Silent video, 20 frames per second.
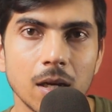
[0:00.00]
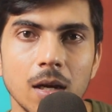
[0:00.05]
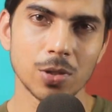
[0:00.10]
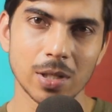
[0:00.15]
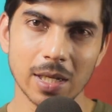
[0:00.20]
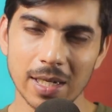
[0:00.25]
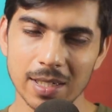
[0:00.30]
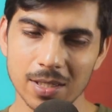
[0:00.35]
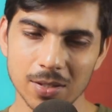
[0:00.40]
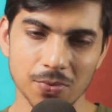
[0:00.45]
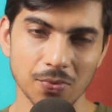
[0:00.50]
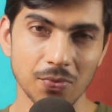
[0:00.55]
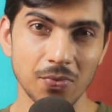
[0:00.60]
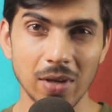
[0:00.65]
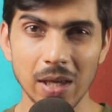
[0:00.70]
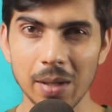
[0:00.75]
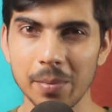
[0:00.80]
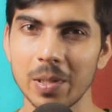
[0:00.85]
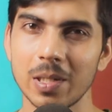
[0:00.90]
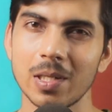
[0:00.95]
So that's
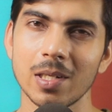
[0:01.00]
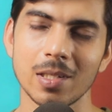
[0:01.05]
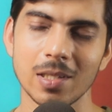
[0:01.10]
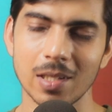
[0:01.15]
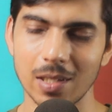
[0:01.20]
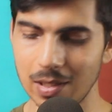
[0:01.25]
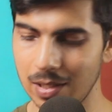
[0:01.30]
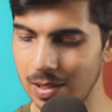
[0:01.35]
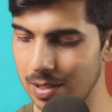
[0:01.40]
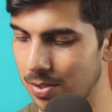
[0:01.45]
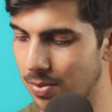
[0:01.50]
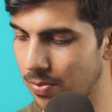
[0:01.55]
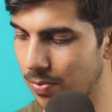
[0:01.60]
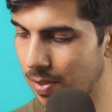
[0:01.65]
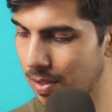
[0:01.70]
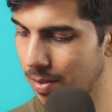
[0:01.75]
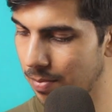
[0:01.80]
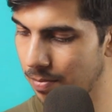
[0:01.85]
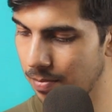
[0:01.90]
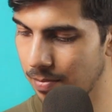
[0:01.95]
way better than this
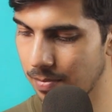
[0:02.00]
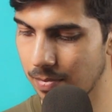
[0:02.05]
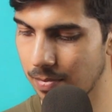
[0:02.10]
one.